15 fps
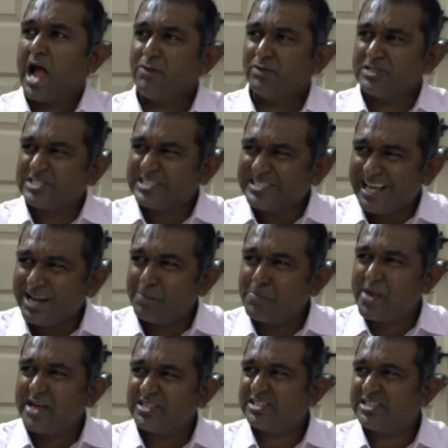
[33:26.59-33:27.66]
I will sell
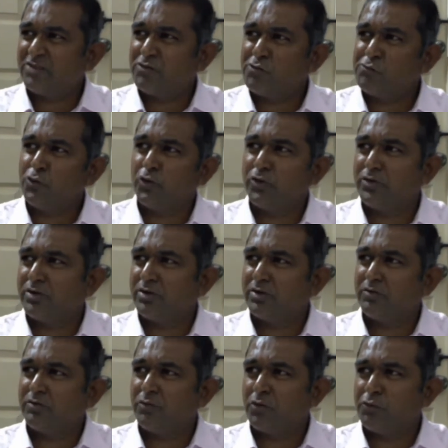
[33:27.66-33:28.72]
myself for food.
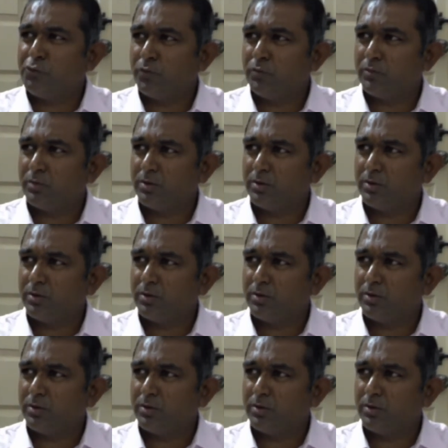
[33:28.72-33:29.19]
For food.